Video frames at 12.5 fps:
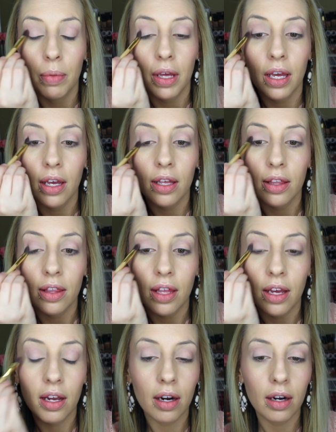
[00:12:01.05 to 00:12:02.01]
pink
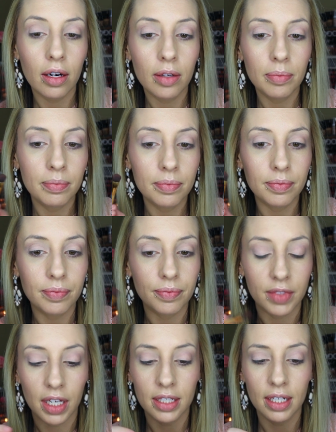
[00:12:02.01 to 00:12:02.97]
there.
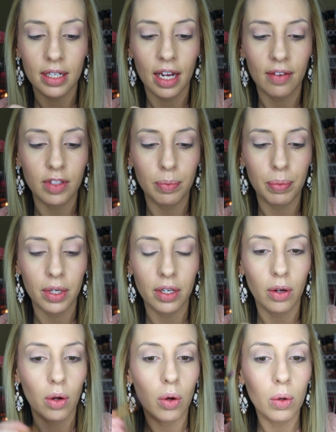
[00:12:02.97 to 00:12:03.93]
I didn't have to put
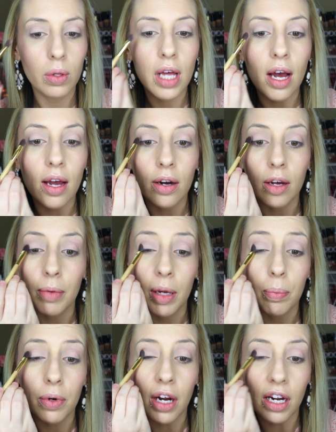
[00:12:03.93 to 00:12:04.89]
a whole lot on
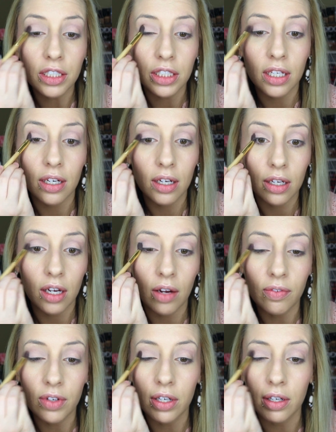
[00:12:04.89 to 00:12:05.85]
my brush and it
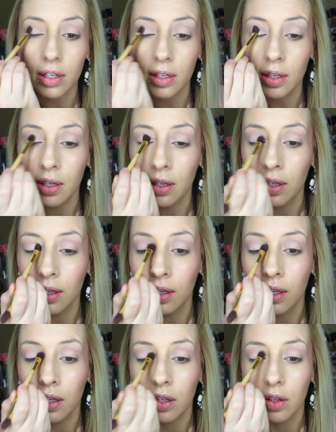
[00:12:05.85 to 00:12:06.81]
covered
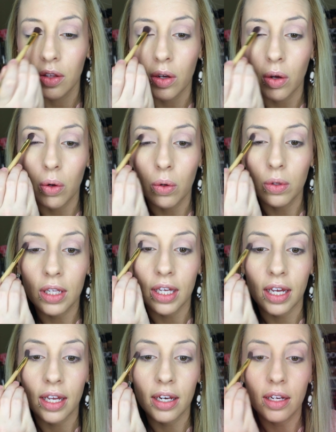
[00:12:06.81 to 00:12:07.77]
the whole
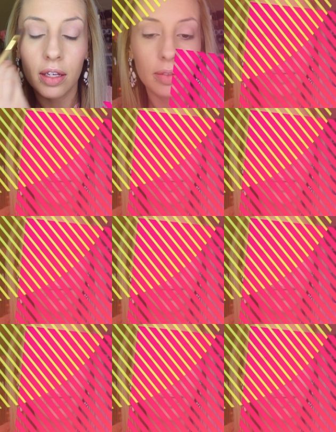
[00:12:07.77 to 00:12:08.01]
lid.